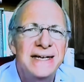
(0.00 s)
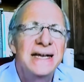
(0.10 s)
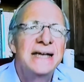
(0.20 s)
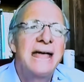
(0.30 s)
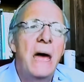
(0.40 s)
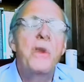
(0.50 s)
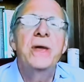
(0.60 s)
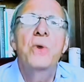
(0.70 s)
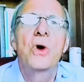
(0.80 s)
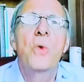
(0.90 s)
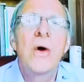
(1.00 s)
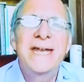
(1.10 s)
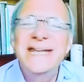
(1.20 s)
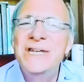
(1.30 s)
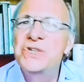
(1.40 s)
Now, we went
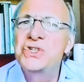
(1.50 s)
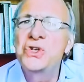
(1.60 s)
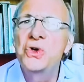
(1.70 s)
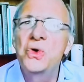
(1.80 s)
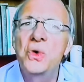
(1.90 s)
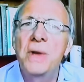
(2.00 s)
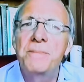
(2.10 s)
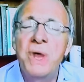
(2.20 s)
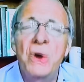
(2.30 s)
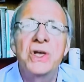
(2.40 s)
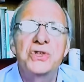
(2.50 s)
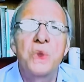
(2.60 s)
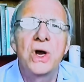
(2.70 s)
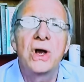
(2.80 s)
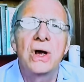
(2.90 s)
into periods
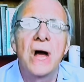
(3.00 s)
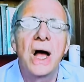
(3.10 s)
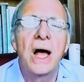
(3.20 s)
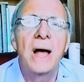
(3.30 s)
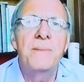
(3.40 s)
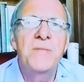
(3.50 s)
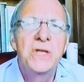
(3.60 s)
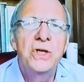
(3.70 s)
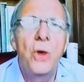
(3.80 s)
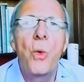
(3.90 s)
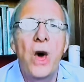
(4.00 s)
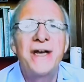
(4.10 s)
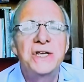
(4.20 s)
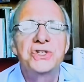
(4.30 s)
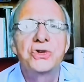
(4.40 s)
where, what
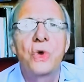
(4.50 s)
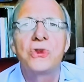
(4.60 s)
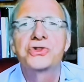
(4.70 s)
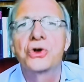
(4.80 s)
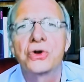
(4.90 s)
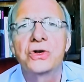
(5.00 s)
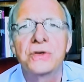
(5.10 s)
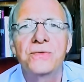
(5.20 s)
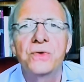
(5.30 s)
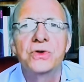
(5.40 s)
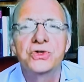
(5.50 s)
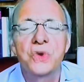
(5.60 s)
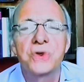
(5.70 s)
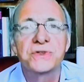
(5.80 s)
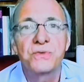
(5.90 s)
is an alternative
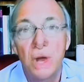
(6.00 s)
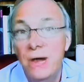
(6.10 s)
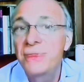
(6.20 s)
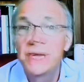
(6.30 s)
source of wealth?